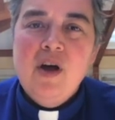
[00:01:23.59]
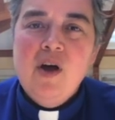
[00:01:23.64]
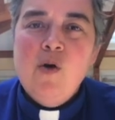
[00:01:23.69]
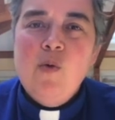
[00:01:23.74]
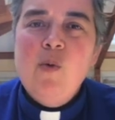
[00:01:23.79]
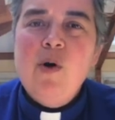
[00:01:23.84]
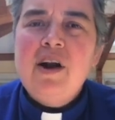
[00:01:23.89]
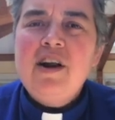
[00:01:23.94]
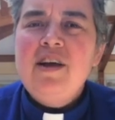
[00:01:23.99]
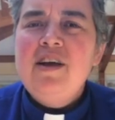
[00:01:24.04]

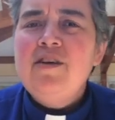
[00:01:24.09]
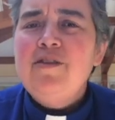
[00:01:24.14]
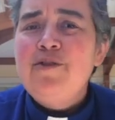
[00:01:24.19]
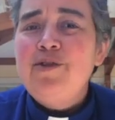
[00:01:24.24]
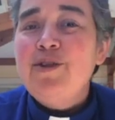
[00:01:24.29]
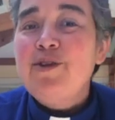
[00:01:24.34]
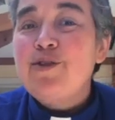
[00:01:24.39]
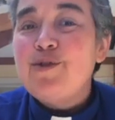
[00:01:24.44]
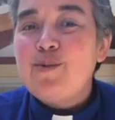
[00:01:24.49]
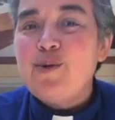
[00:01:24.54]
What if
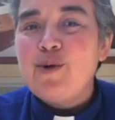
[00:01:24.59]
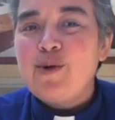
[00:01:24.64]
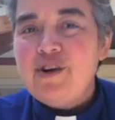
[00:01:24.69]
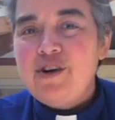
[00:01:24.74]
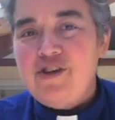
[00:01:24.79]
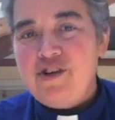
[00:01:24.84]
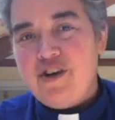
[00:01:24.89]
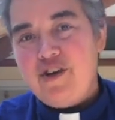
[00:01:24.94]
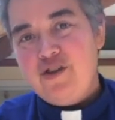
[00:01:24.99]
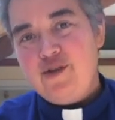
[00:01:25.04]
this were a
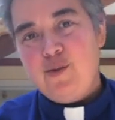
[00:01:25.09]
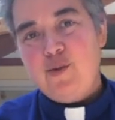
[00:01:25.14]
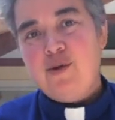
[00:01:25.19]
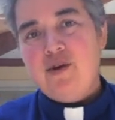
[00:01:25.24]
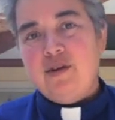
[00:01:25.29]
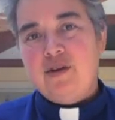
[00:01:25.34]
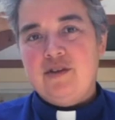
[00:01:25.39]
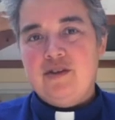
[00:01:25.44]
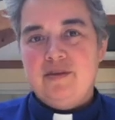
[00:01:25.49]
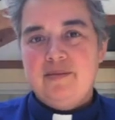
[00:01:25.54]
just
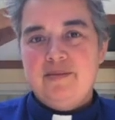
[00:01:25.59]
world?